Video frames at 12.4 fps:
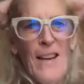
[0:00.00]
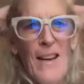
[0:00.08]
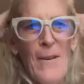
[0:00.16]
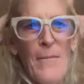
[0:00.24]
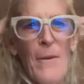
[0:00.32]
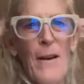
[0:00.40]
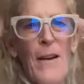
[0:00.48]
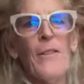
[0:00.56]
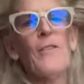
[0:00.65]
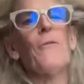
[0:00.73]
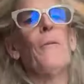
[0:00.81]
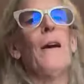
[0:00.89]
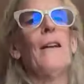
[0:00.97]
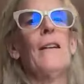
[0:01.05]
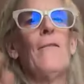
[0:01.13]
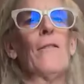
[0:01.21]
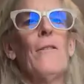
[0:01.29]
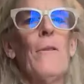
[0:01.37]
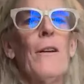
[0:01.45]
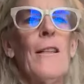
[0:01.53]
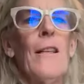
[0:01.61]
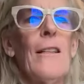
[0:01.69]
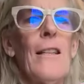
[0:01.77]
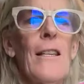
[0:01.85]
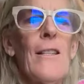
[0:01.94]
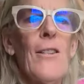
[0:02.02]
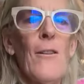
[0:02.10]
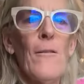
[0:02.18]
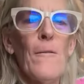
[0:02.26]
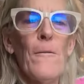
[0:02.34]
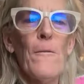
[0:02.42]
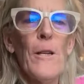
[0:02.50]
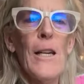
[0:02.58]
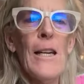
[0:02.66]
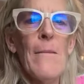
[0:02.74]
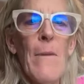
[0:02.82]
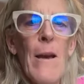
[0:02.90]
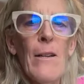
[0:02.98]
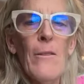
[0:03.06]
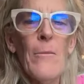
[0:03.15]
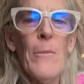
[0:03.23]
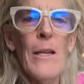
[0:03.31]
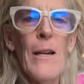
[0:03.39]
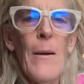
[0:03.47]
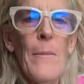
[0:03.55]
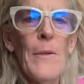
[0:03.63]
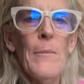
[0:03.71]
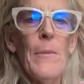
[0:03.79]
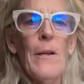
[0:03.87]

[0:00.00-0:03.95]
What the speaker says: I always remind everyone that these are free macro meetups,